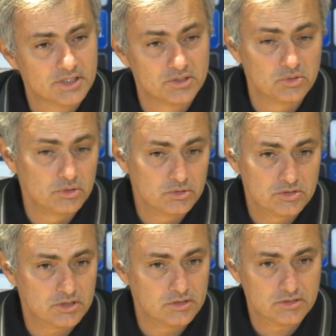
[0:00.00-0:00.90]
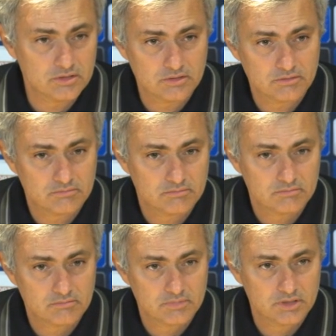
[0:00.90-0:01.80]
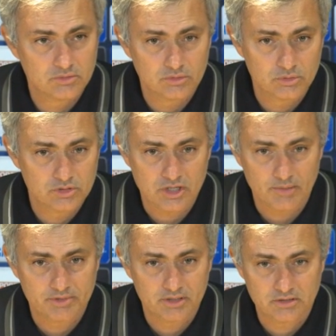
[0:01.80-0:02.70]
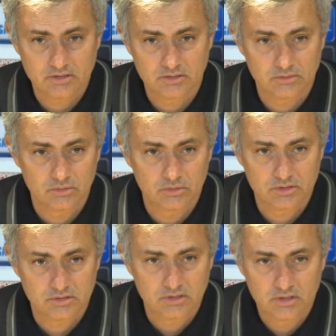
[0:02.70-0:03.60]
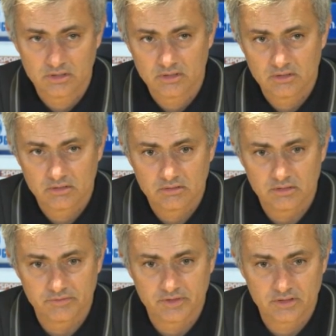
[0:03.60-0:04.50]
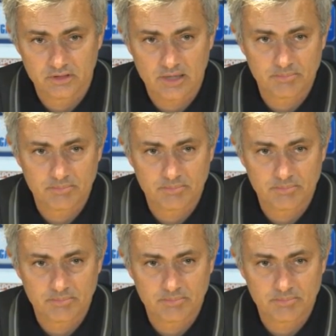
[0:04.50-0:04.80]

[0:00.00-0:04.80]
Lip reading: And you lose condition. And you lose sharpness, and you lose even